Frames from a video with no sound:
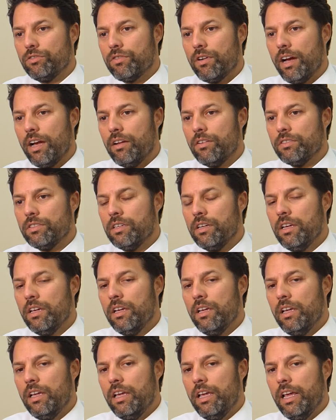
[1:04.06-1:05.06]
trials.
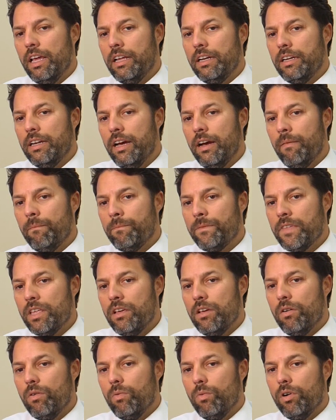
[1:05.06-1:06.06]
And um,
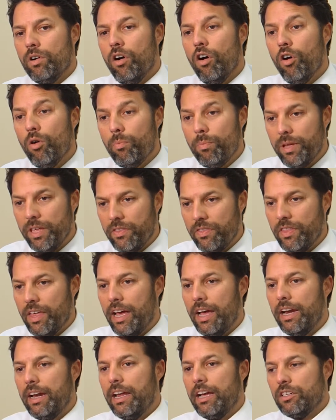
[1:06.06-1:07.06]
we're hoping
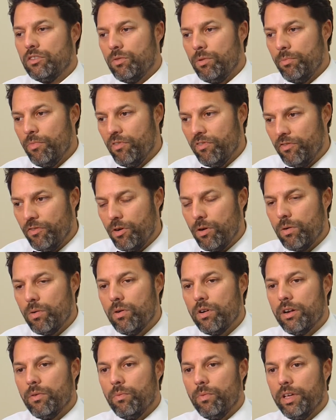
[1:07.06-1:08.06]
that as we move
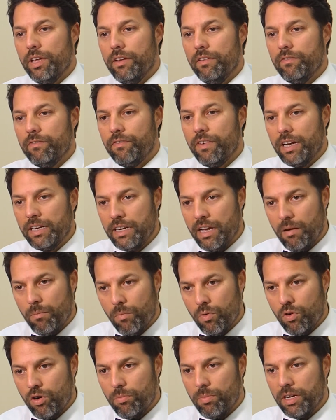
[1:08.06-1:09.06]
forward and we find out
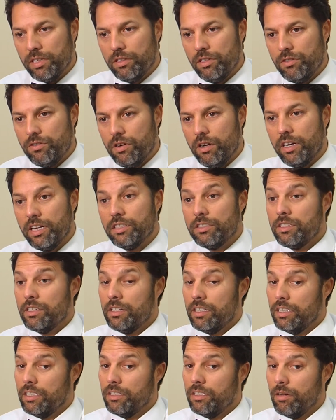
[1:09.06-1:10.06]
more about the drug, it's going
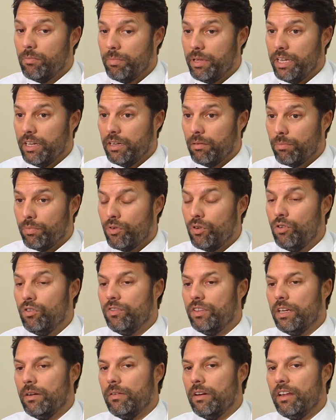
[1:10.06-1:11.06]
to end up being
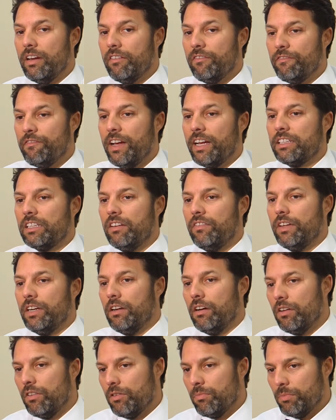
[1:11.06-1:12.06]
approved and, and, effective in
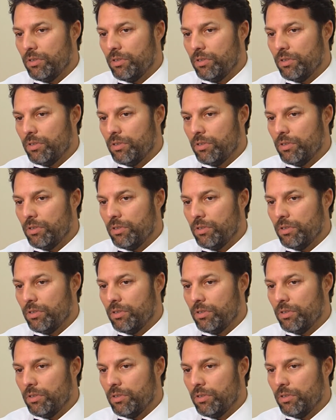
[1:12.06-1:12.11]
other